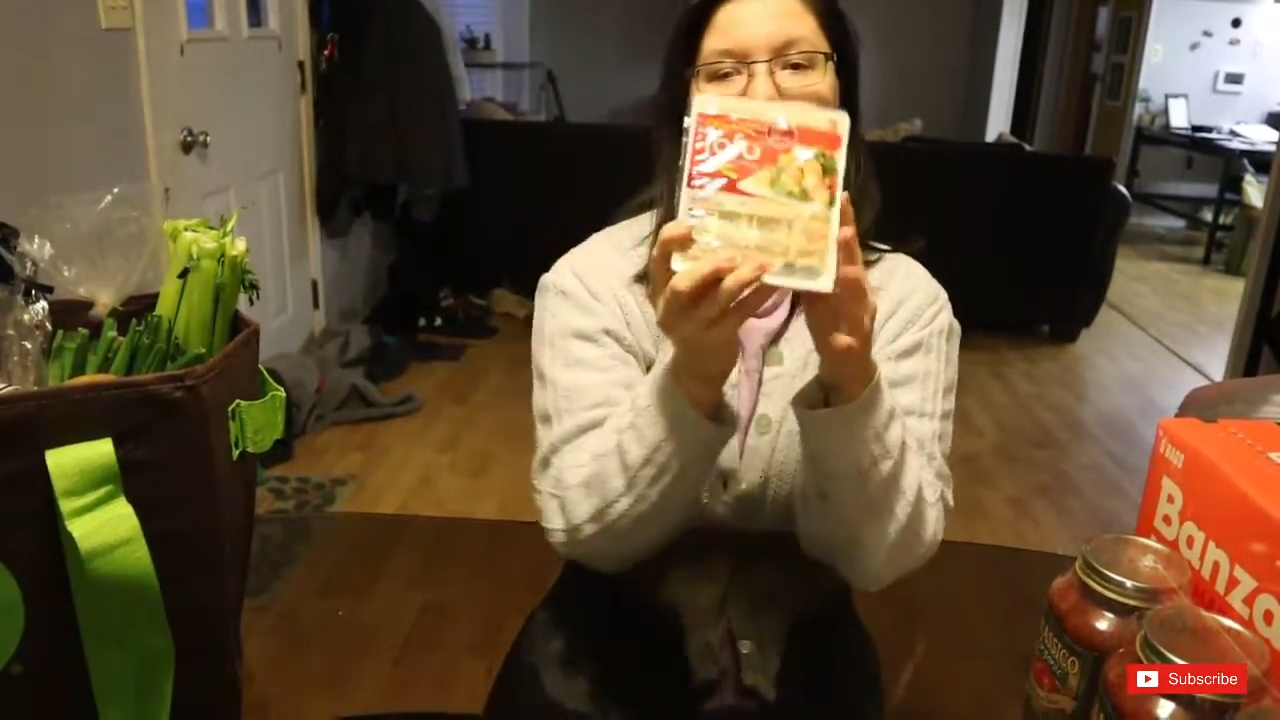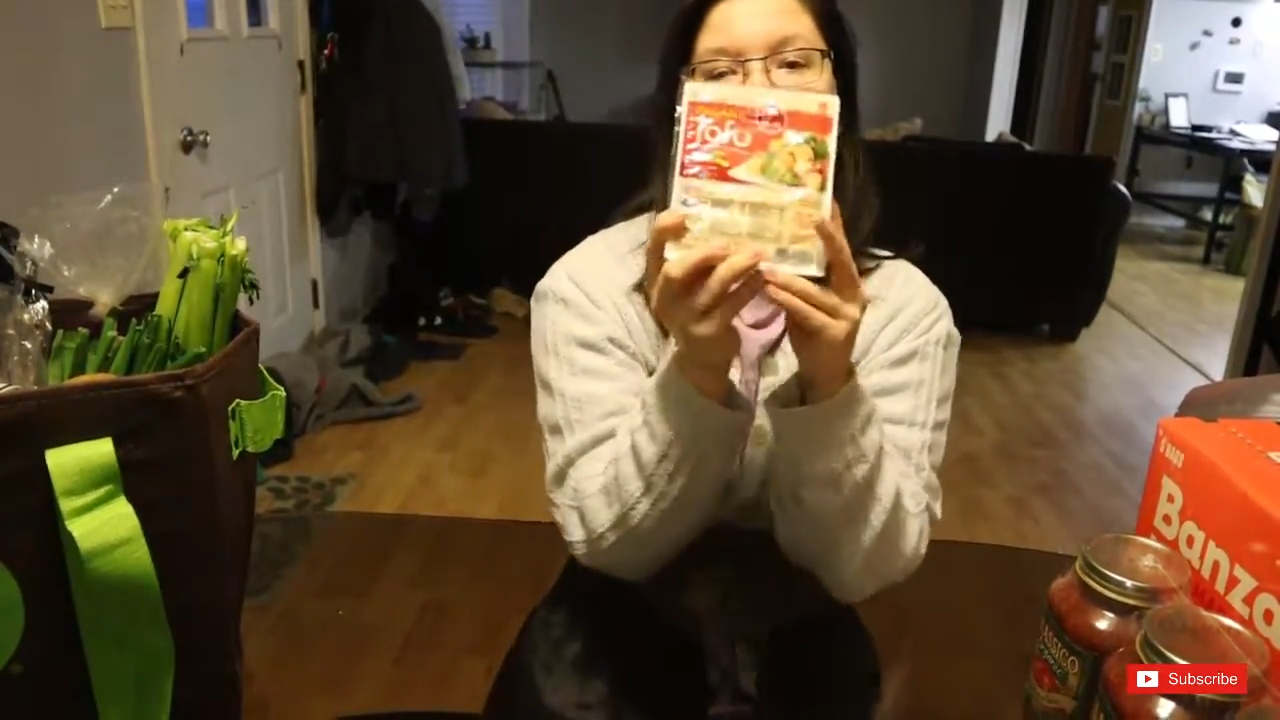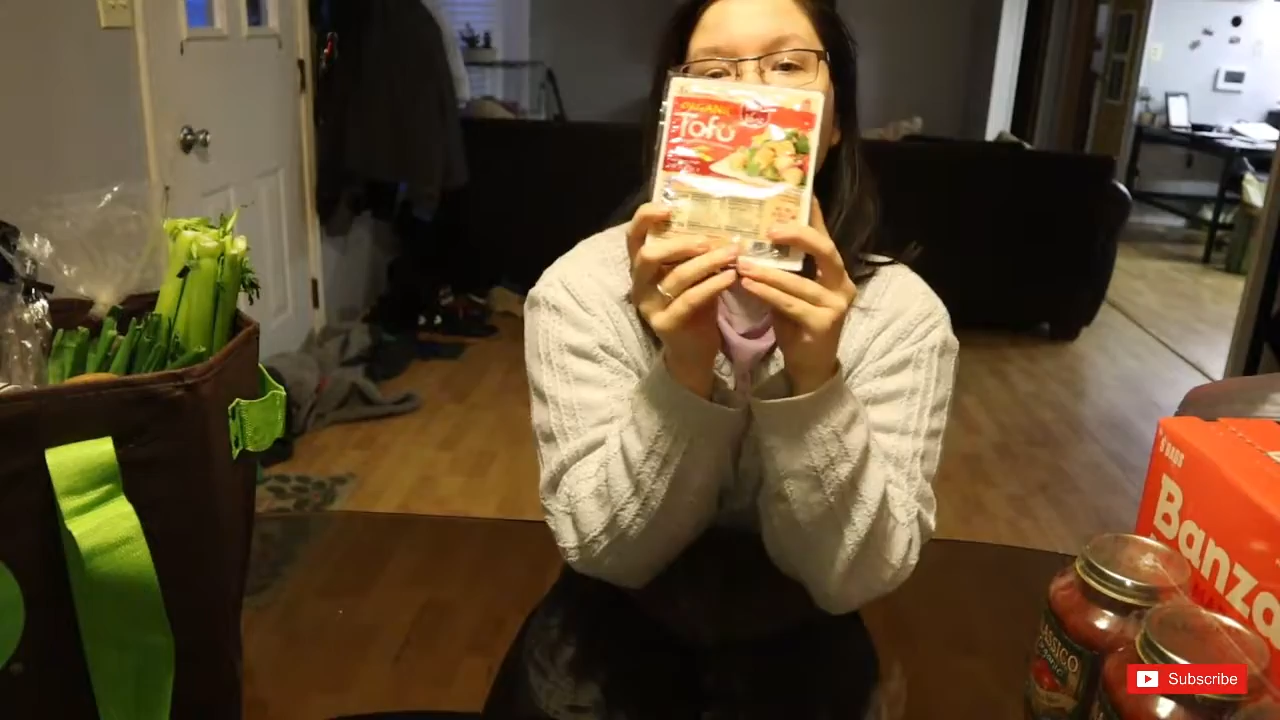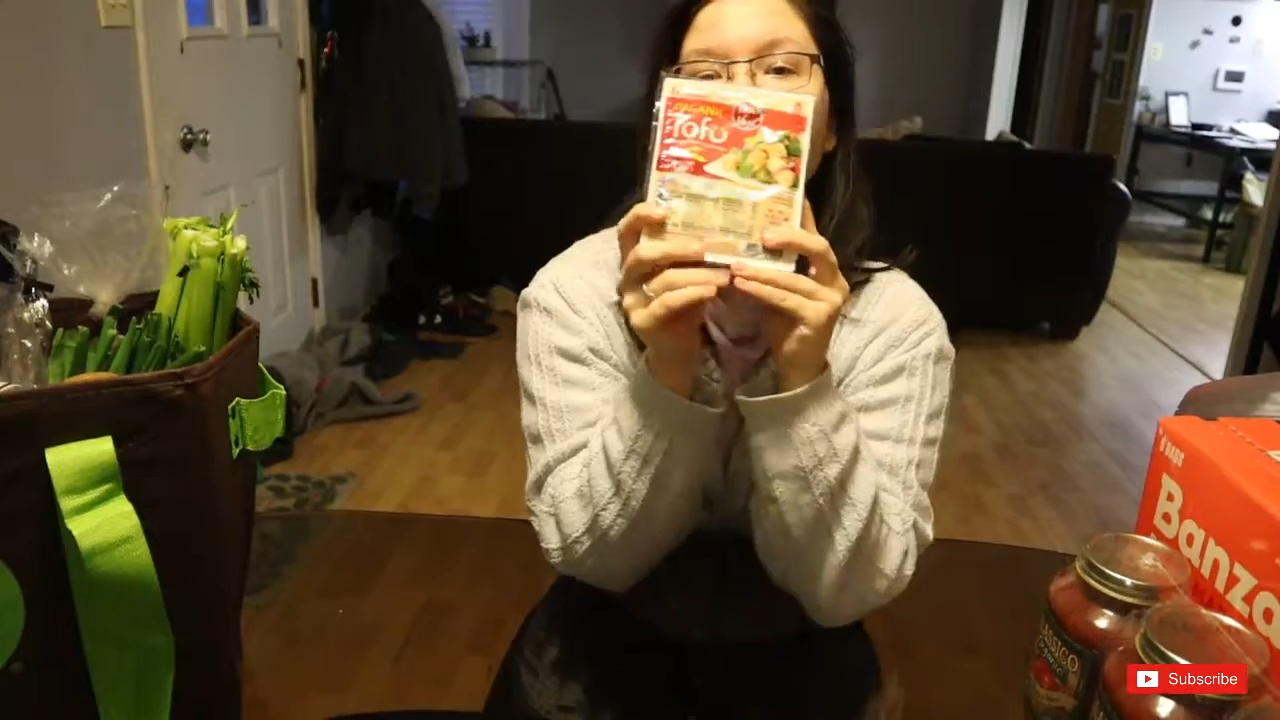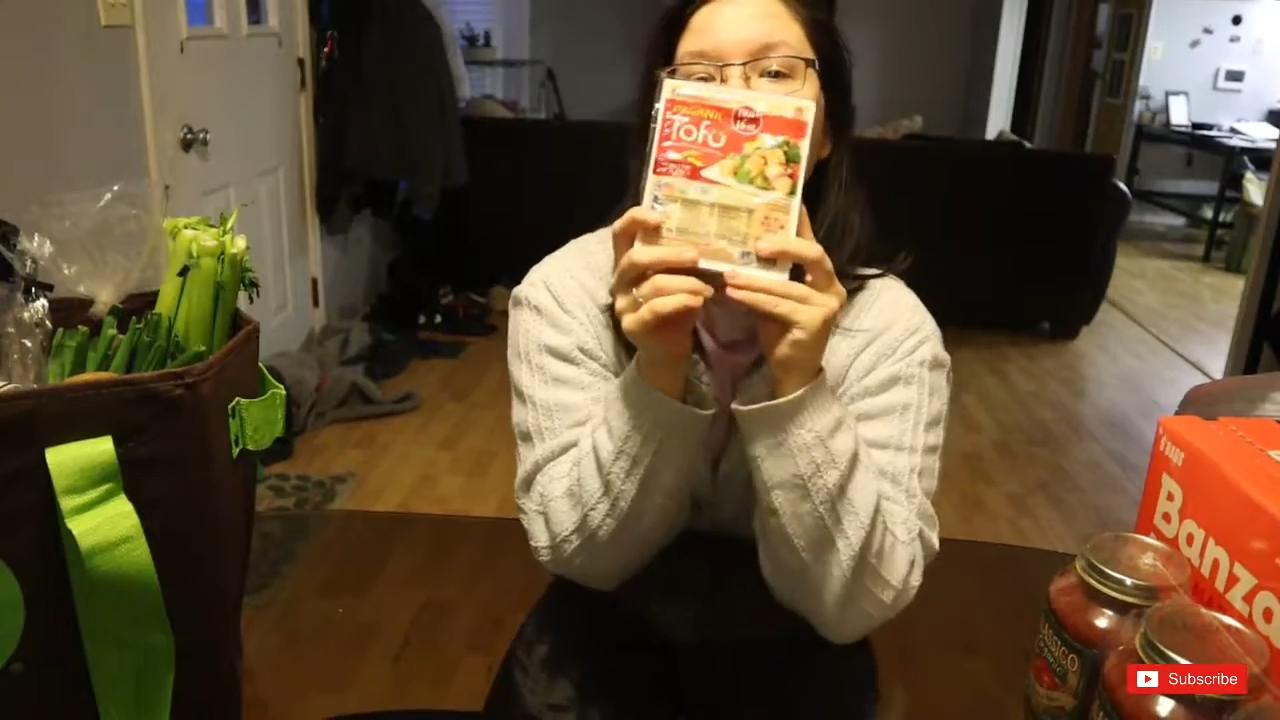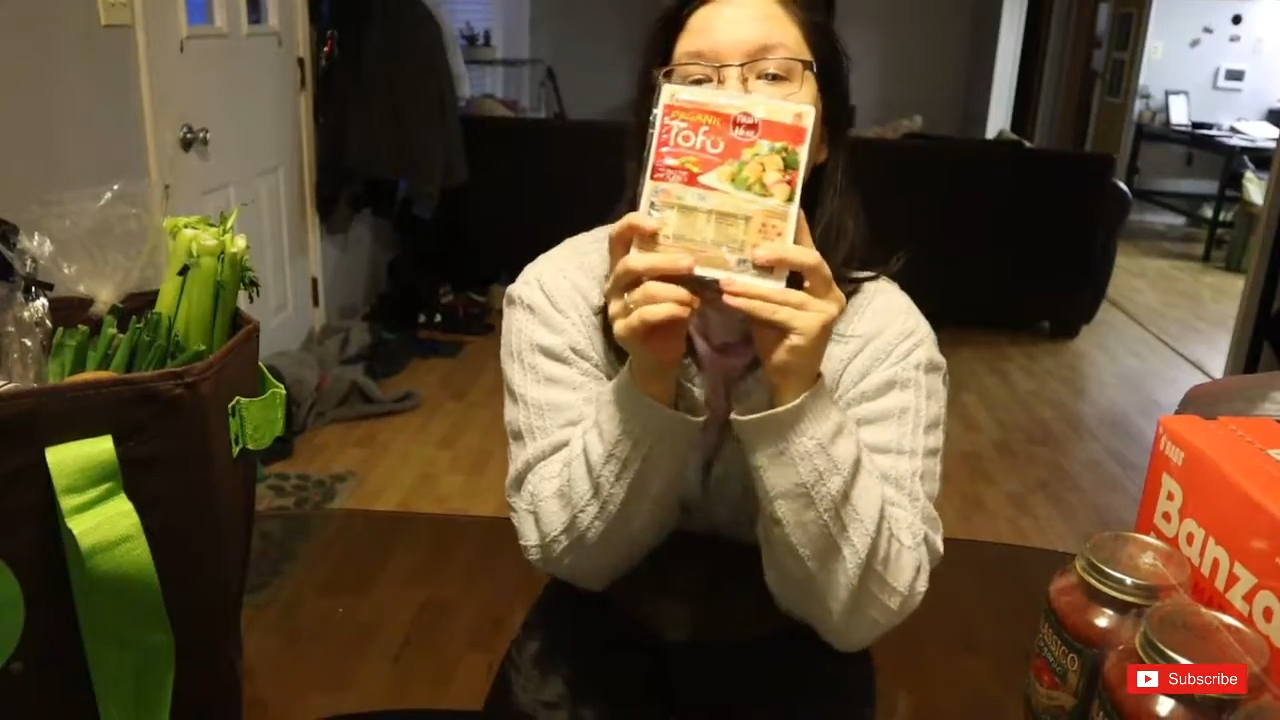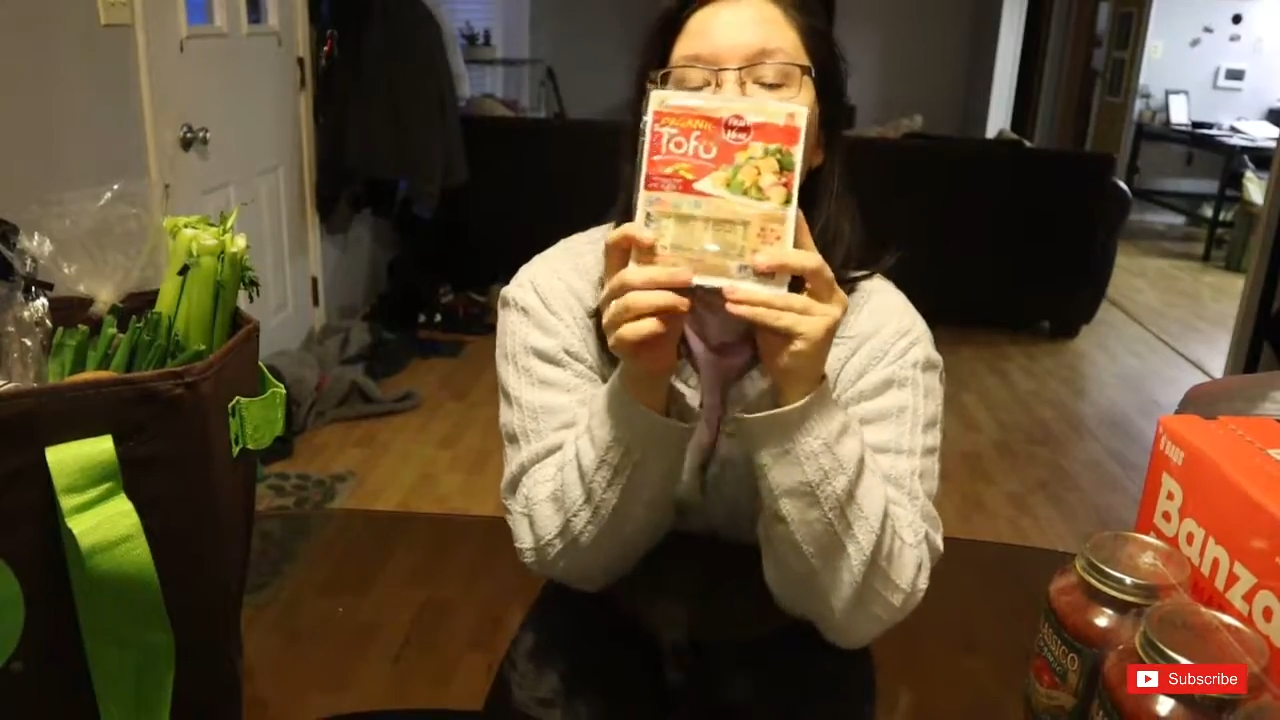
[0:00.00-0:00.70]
tofu,